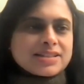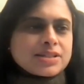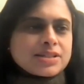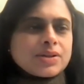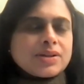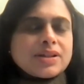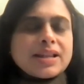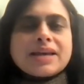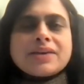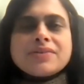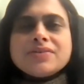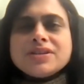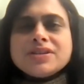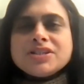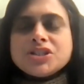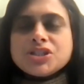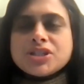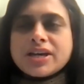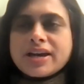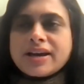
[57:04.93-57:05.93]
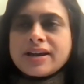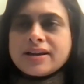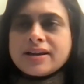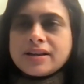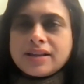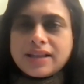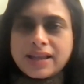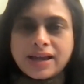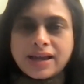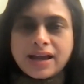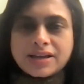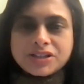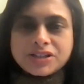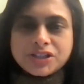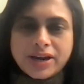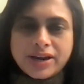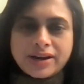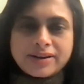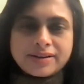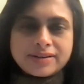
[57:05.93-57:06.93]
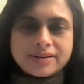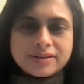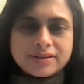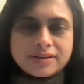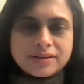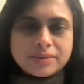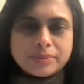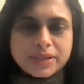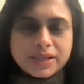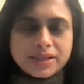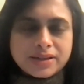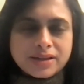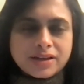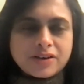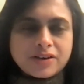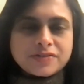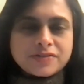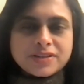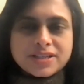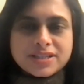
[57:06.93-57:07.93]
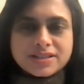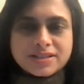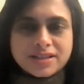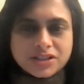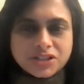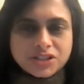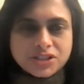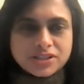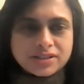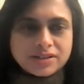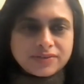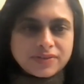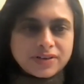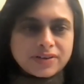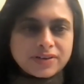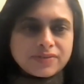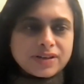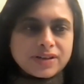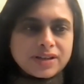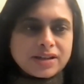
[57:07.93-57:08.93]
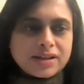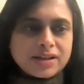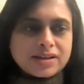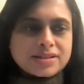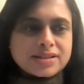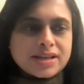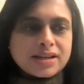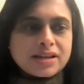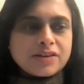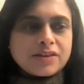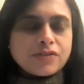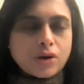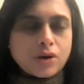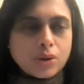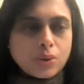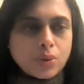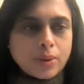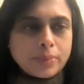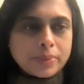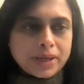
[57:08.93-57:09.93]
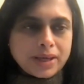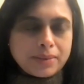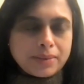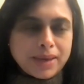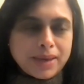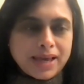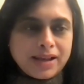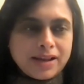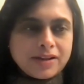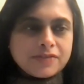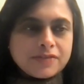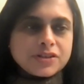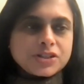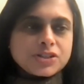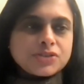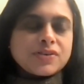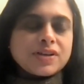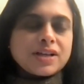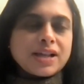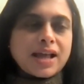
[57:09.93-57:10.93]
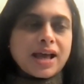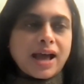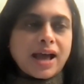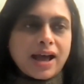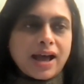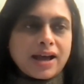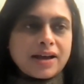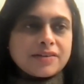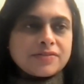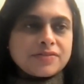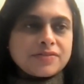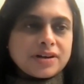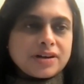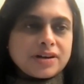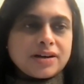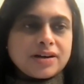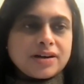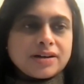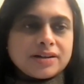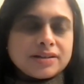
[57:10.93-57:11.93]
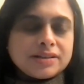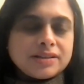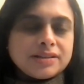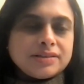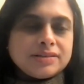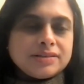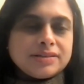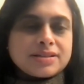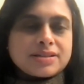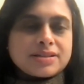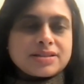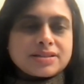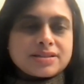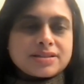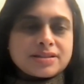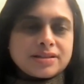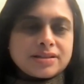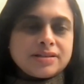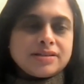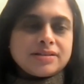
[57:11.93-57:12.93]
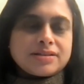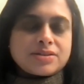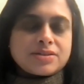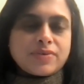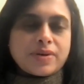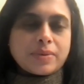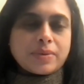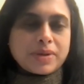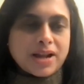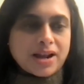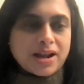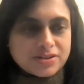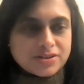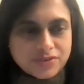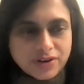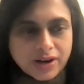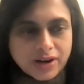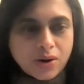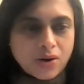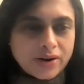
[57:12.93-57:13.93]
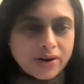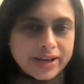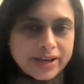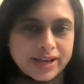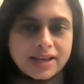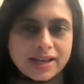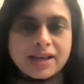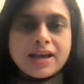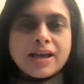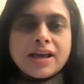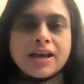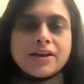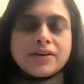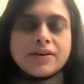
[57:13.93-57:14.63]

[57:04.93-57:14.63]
So like I shared in the beginning of the session, we will send a follow-up email, which will have this webinar's recording.